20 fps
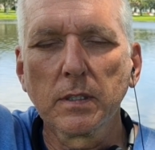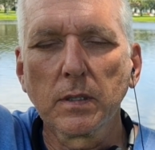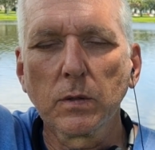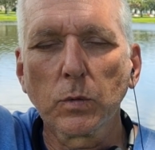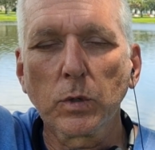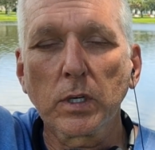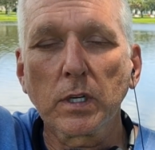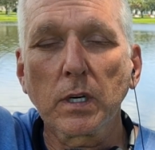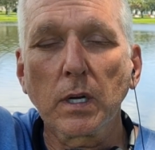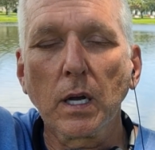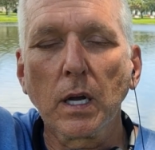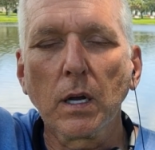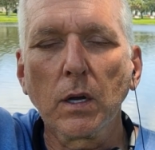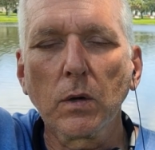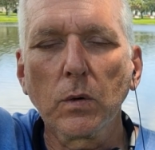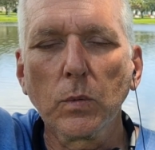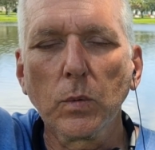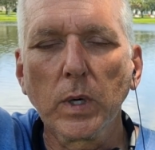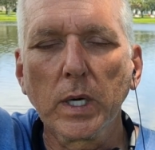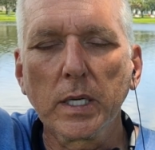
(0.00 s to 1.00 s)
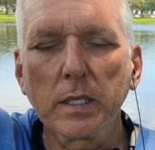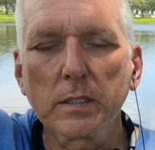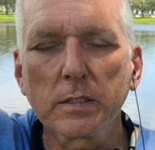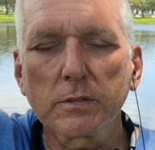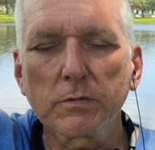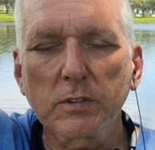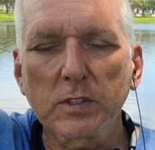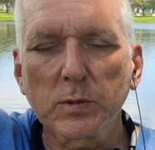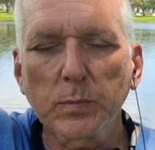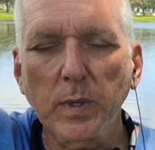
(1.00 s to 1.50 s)
where it always
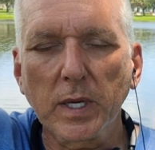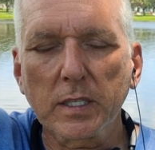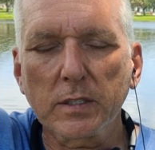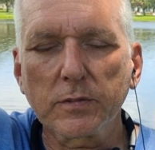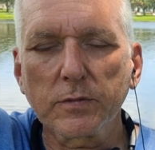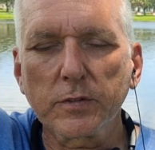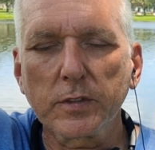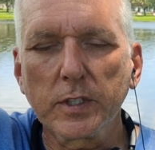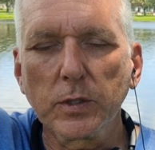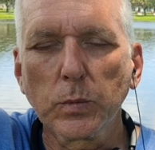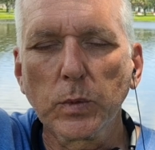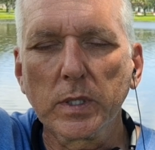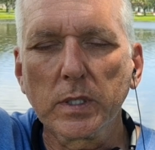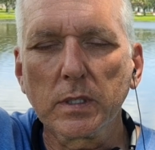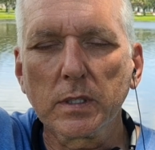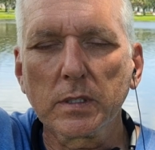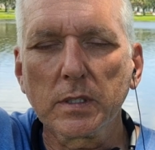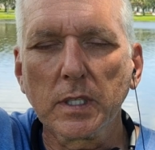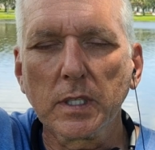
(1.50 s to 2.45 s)
respects free will,